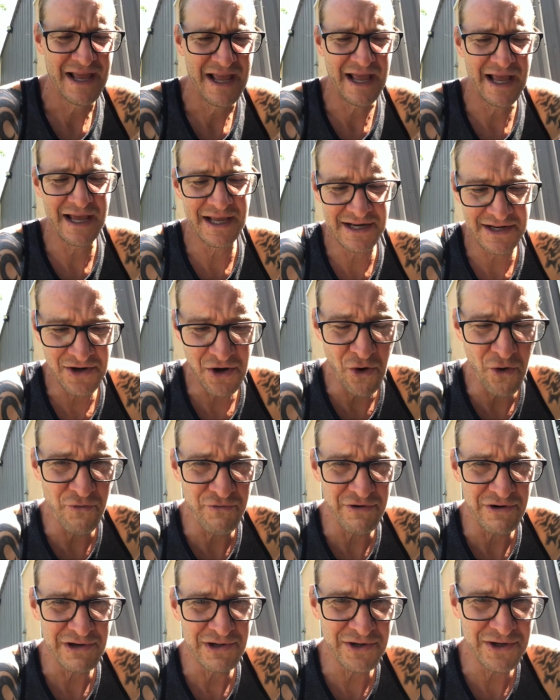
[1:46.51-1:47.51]
and
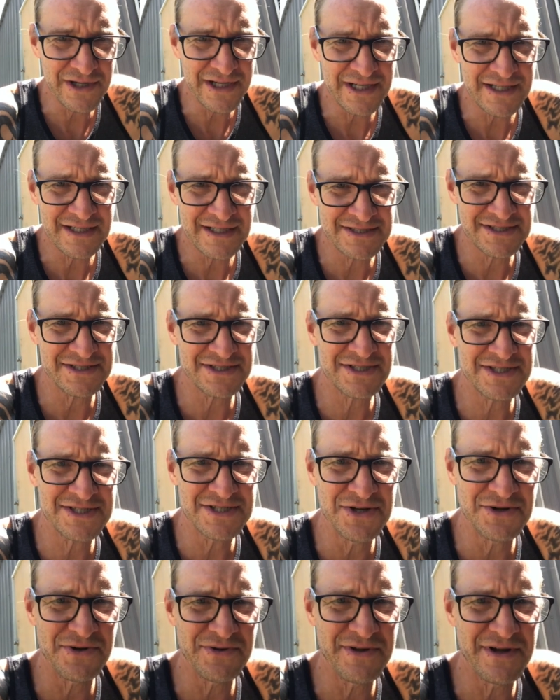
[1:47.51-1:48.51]
overlook it because it's
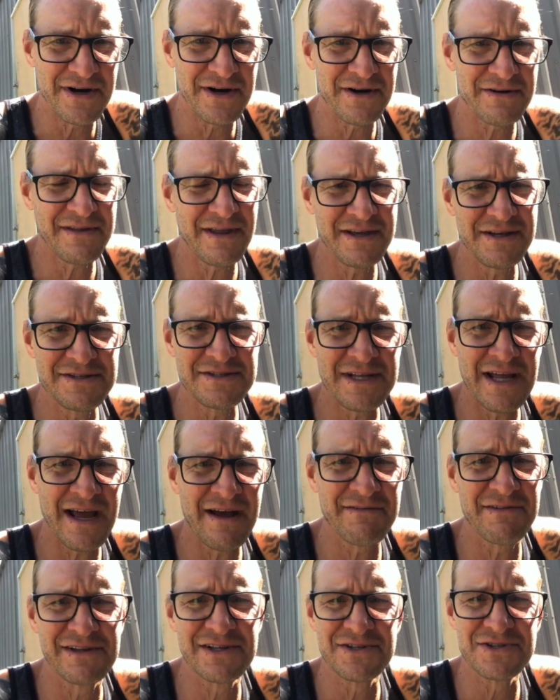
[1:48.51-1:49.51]
still there. They used to
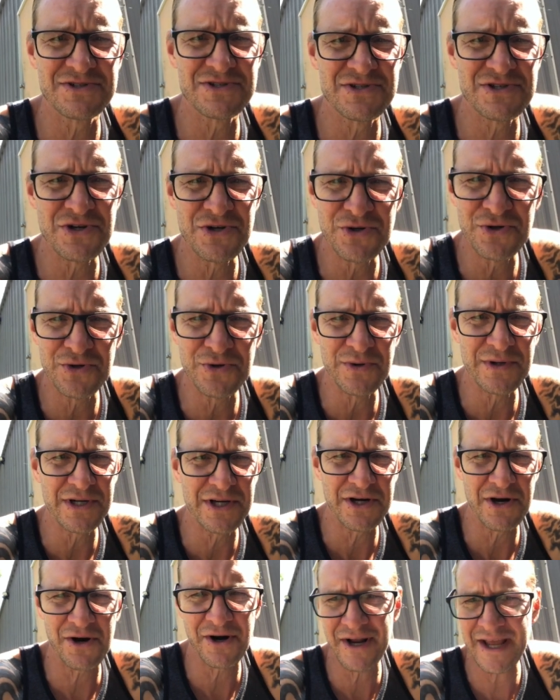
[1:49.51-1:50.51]
have a little zoo and
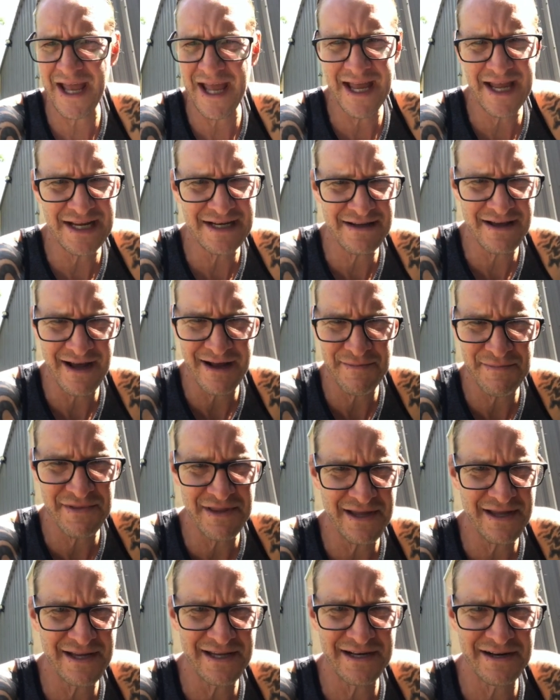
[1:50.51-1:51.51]
an arcade type
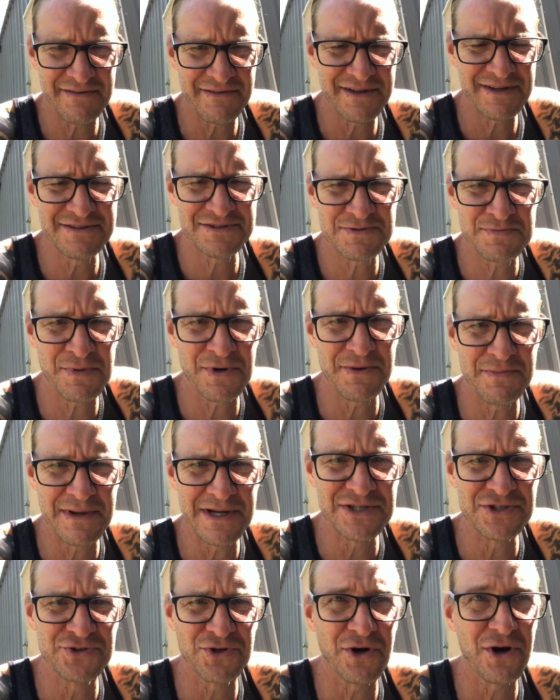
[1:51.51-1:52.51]
thing and everything. It was a pretty
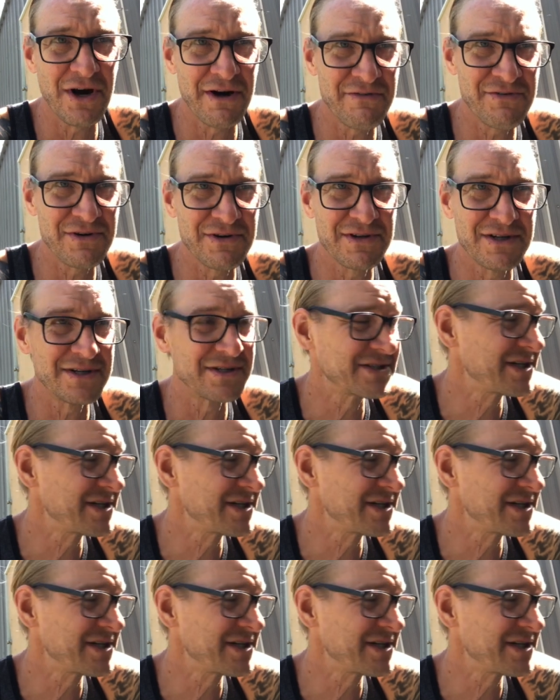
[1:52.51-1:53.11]
big draw for a long